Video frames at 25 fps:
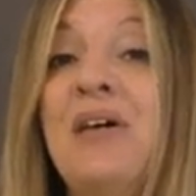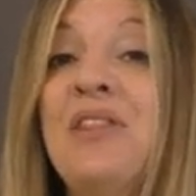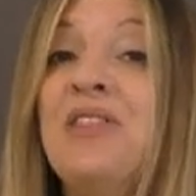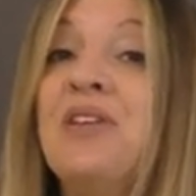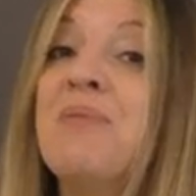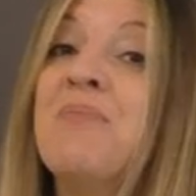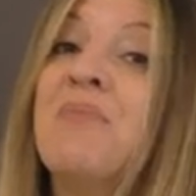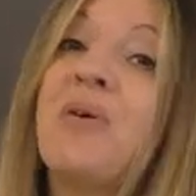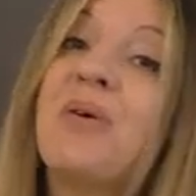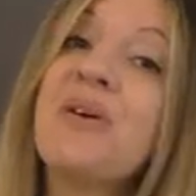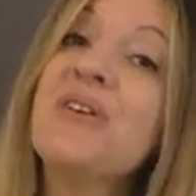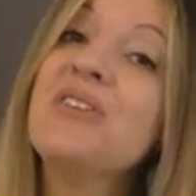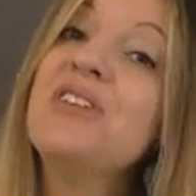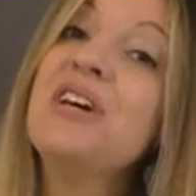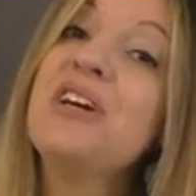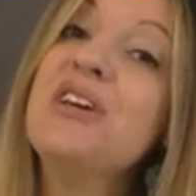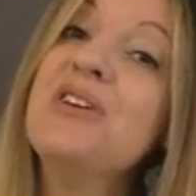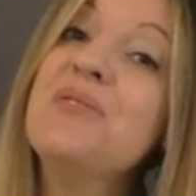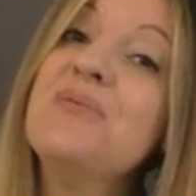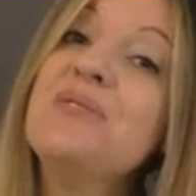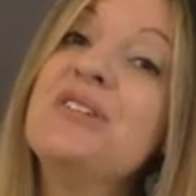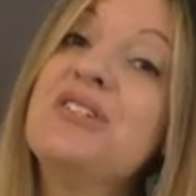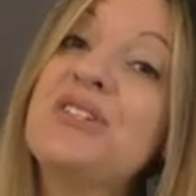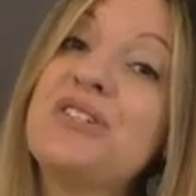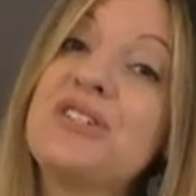The more that
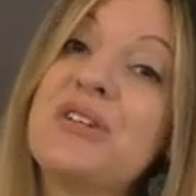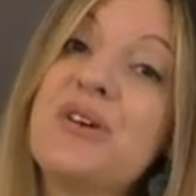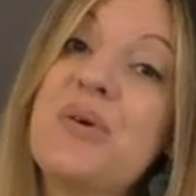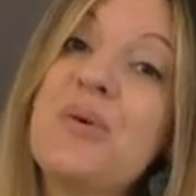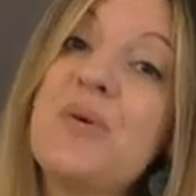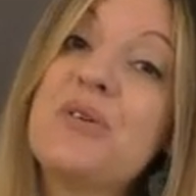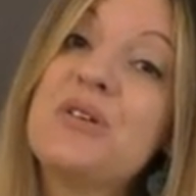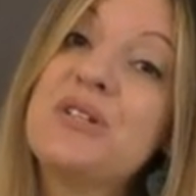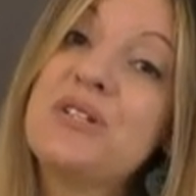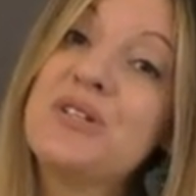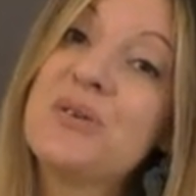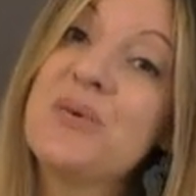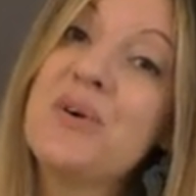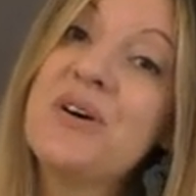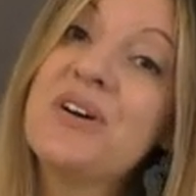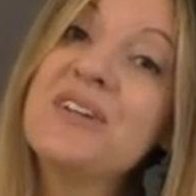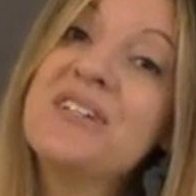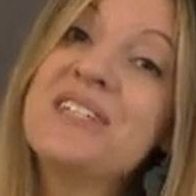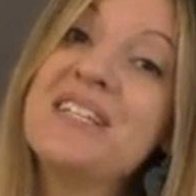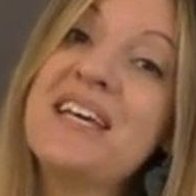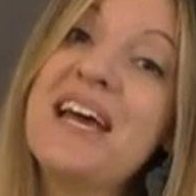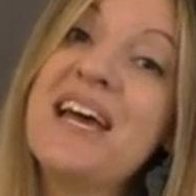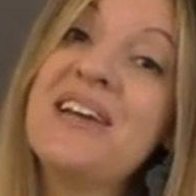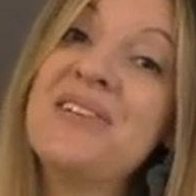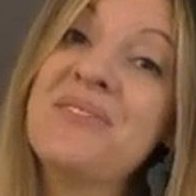you
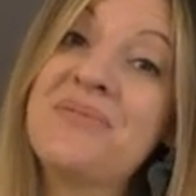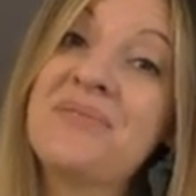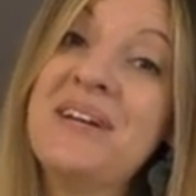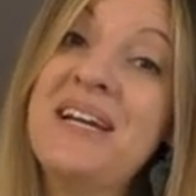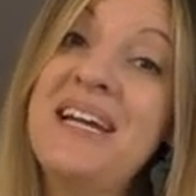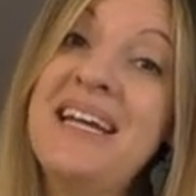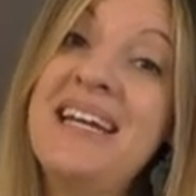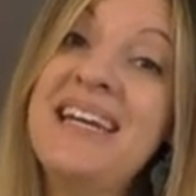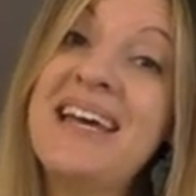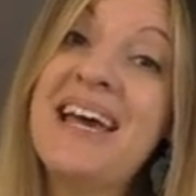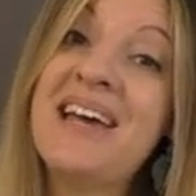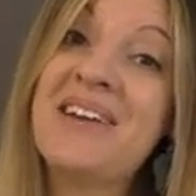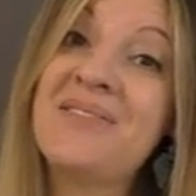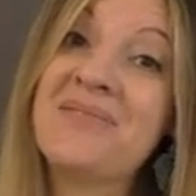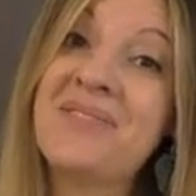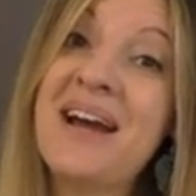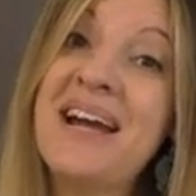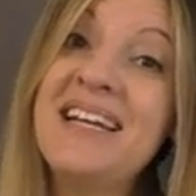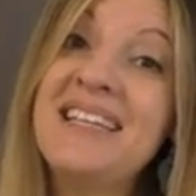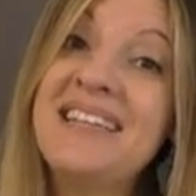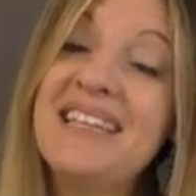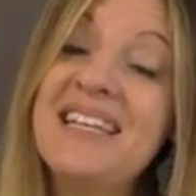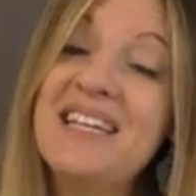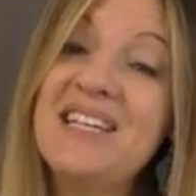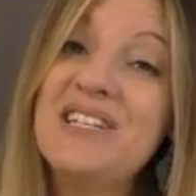sort and read and
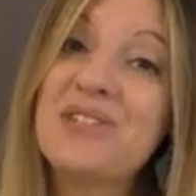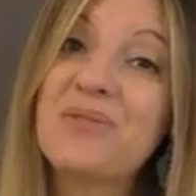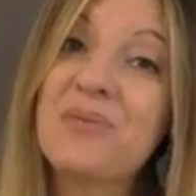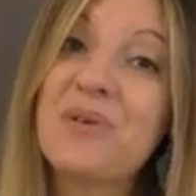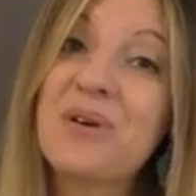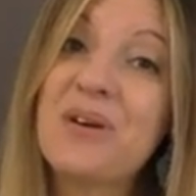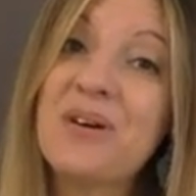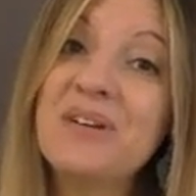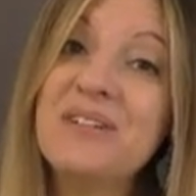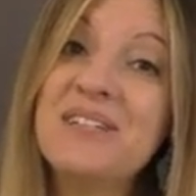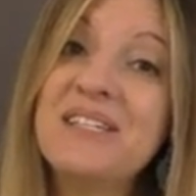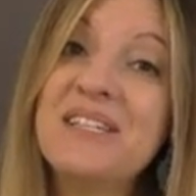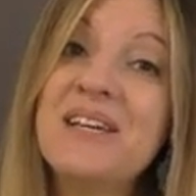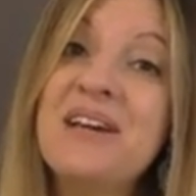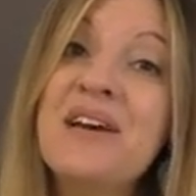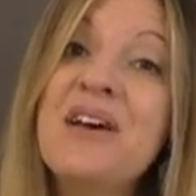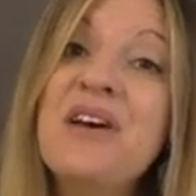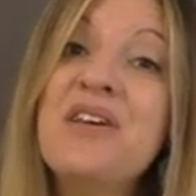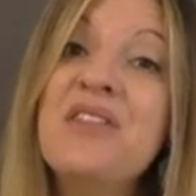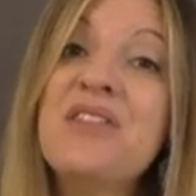write these words,